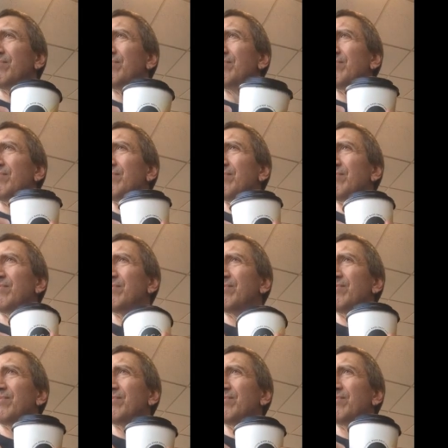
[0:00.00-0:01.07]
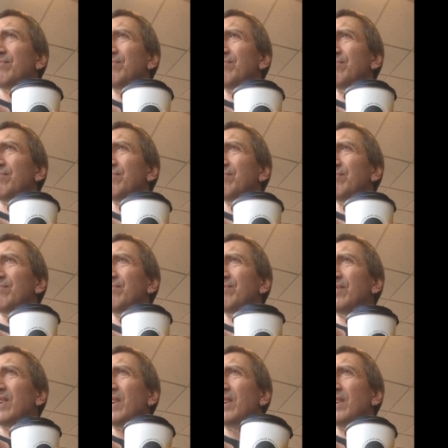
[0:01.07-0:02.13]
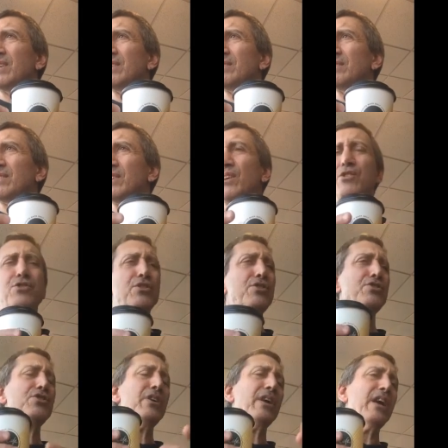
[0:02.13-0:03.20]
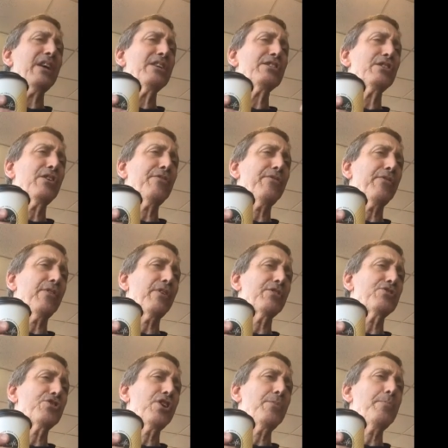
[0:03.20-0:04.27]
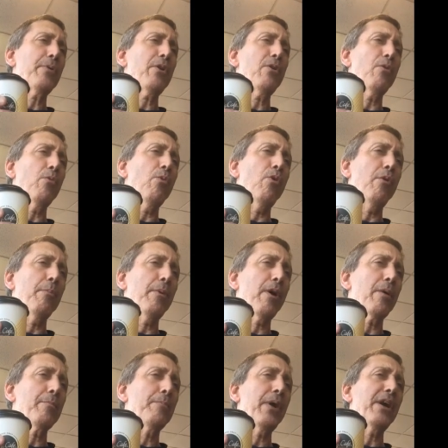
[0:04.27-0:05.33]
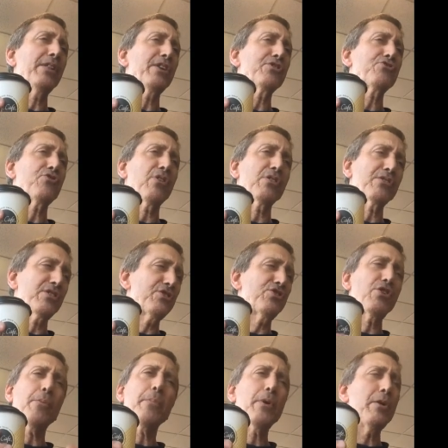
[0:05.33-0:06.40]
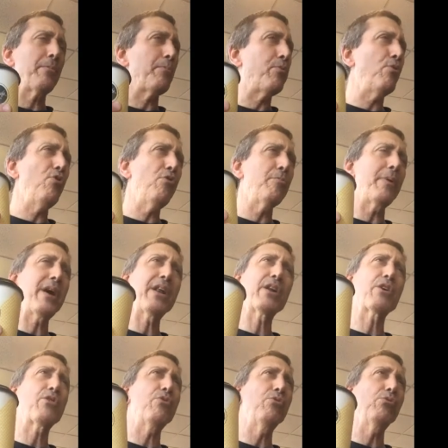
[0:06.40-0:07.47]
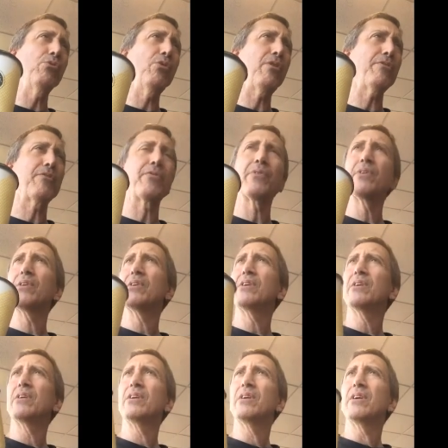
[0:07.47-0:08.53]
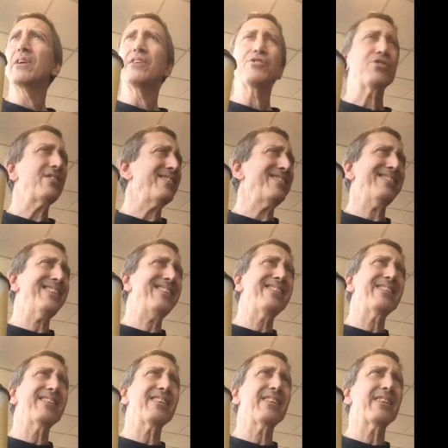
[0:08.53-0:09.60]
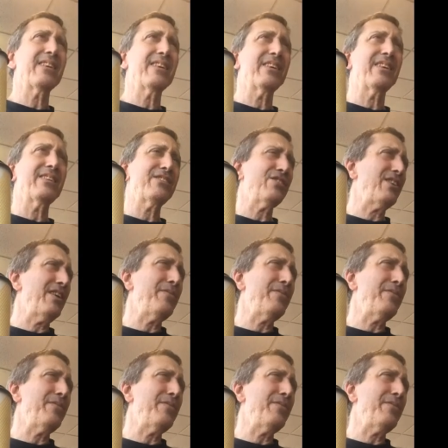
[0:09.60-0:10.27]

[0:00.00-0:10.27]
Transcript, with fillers: These people are just nuts. Just, um... you, sh you should get yourself a cheap pair of Walmart bathing trunks and jump in the pool, man, and cool off. I should. I should. I should do a lot of things, too.